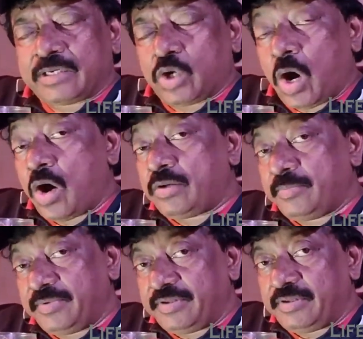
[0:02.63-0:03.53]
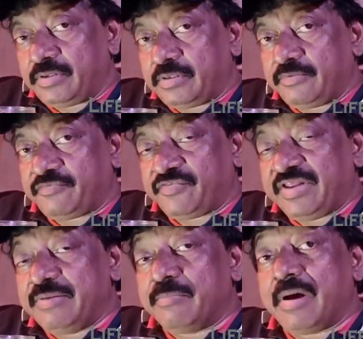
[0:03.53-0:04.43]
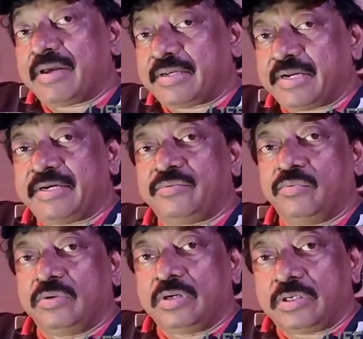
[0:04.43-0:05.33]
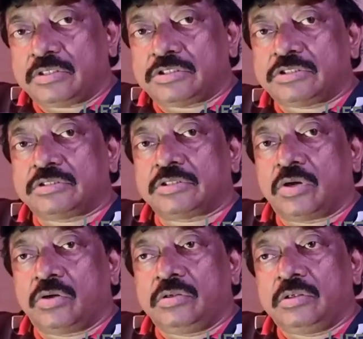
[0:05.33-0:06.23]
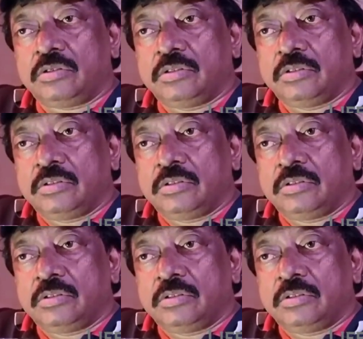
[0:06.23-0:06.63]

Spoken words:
economy in a free market works on